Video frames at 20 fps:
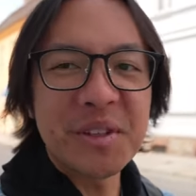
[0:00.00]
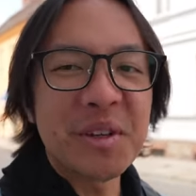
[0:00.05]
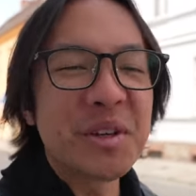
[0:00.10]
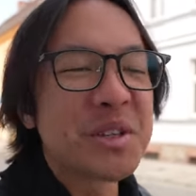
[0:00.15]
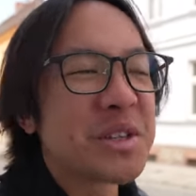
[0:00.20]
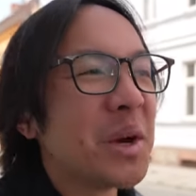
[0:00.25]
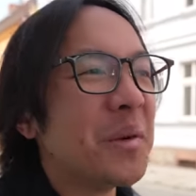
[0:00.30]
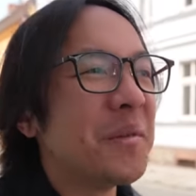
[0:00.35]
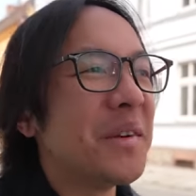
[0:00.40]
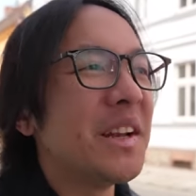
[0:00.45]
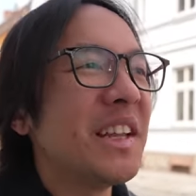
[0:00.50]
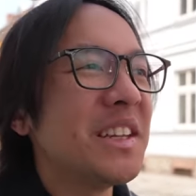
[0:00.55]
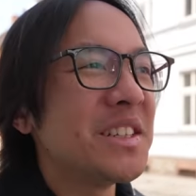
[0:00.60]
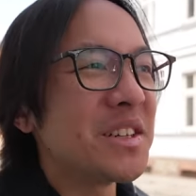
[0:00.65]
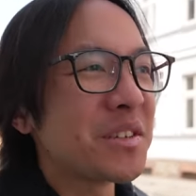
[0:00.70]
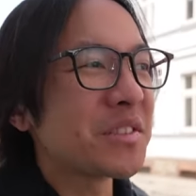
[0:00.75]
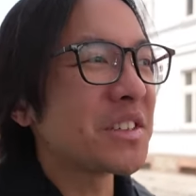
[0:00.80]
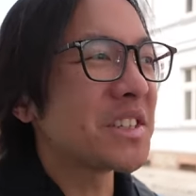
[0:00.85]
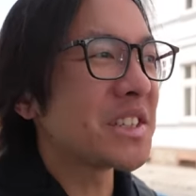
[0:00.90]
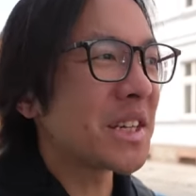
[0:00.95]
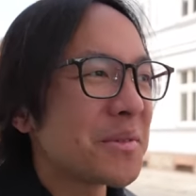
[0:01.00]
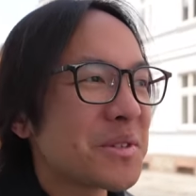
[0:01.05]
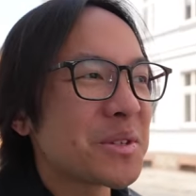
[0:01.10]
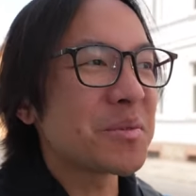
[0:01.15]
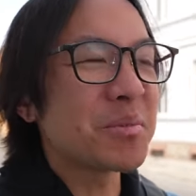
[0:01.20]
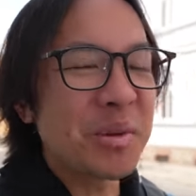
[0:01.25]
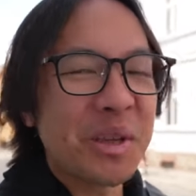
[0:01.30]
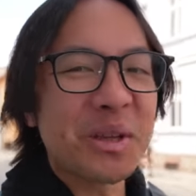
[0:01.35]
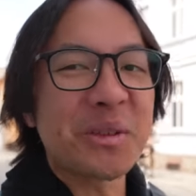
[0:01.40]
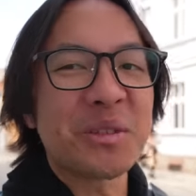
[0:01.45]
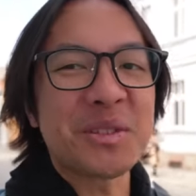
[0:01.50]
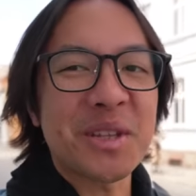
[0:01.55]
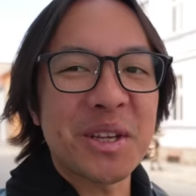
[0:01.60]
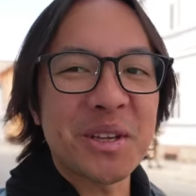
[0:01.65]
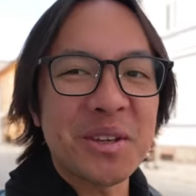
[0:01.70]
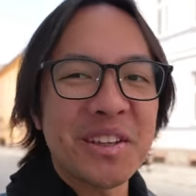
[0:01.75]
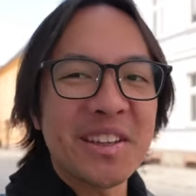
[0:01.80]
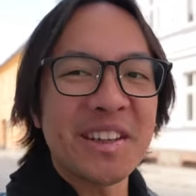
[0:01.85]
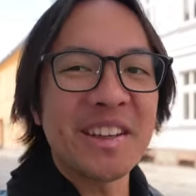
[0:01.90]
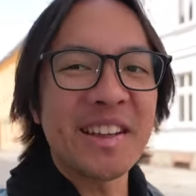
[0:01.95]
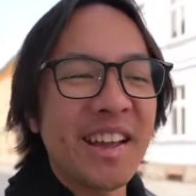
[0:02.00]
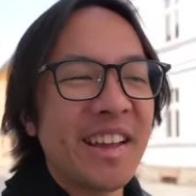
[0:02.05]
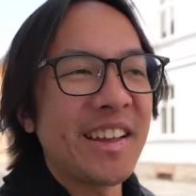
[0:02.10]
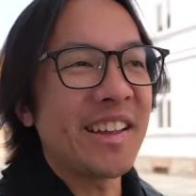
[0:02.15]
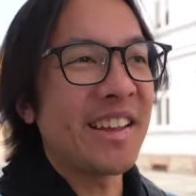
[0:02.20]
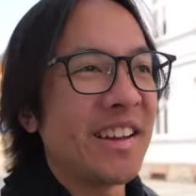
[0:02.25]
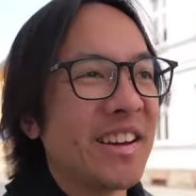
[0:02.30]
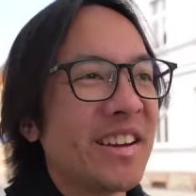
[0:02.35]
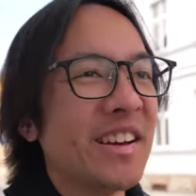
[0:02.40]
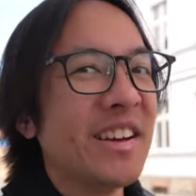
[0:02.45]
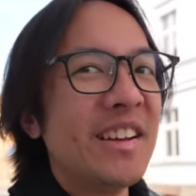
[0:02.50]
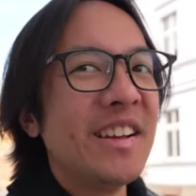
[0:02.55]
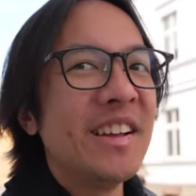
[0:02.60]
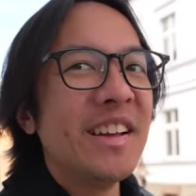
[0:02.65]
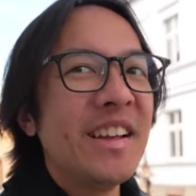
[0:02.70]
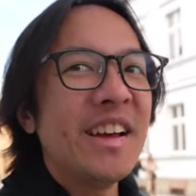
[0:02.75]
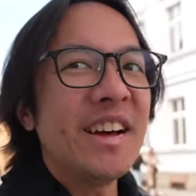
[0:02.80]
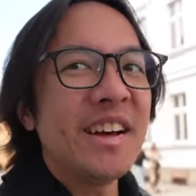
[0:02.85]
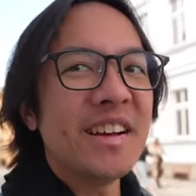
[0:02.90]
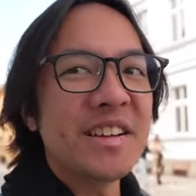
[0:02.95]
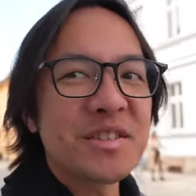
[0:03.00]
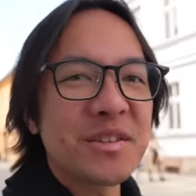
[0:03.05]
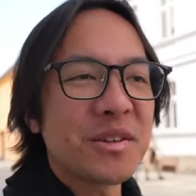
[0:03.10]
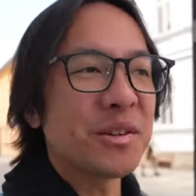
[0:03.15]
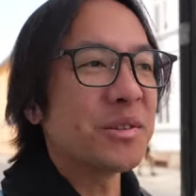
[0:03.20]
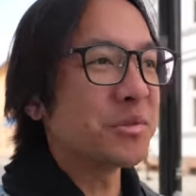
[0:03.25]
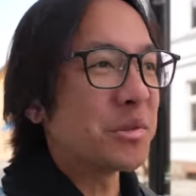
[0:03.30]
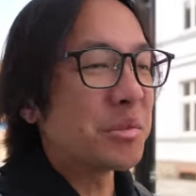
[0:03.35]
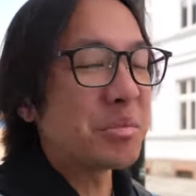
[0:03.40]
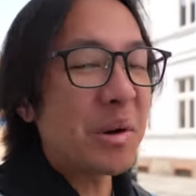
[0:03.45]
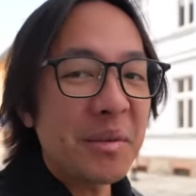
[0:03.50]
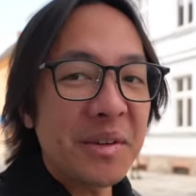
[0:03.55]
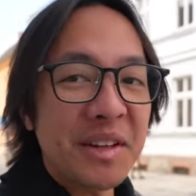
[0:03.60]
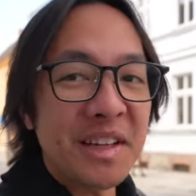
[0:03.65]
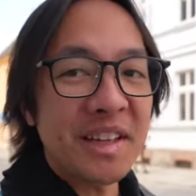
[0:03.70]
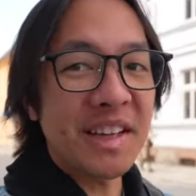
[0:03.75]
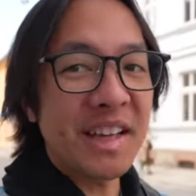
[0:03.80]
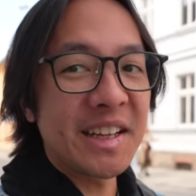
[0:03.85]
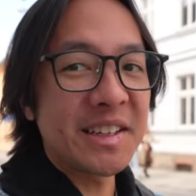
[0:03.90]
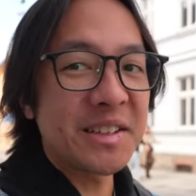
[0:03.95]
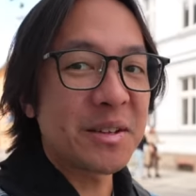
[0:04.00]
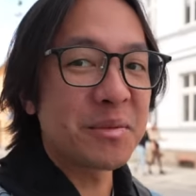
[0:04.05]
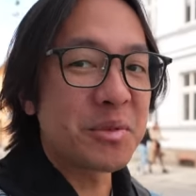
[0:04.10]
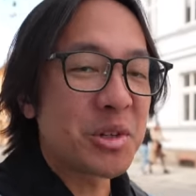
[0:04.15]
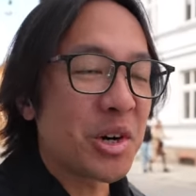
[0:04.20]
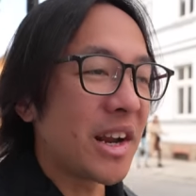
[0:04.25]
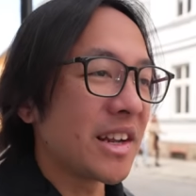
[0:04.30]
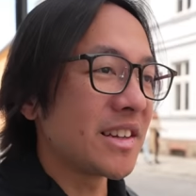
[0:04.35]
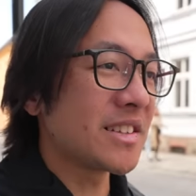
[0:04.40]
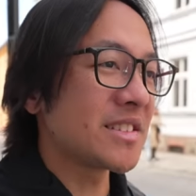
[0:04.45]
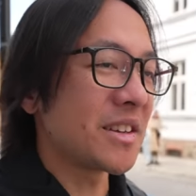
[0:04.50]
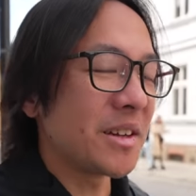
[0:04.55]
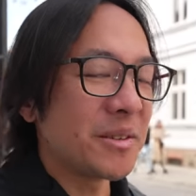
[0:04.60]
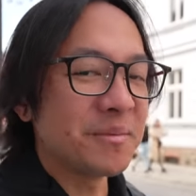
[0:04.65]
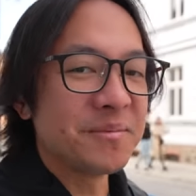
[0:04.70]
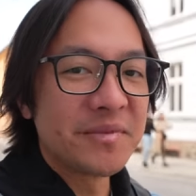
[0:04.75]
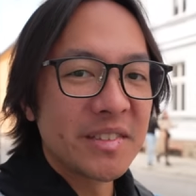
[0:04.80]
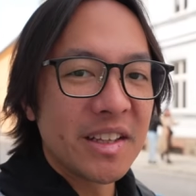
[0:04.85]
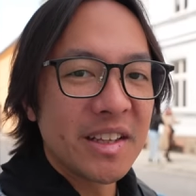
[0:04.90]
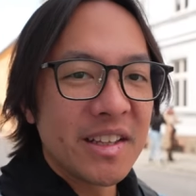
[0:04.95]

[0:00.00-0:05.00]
There's so many different types of pickles that you can get here, uh, so we're probably going to end up trying some.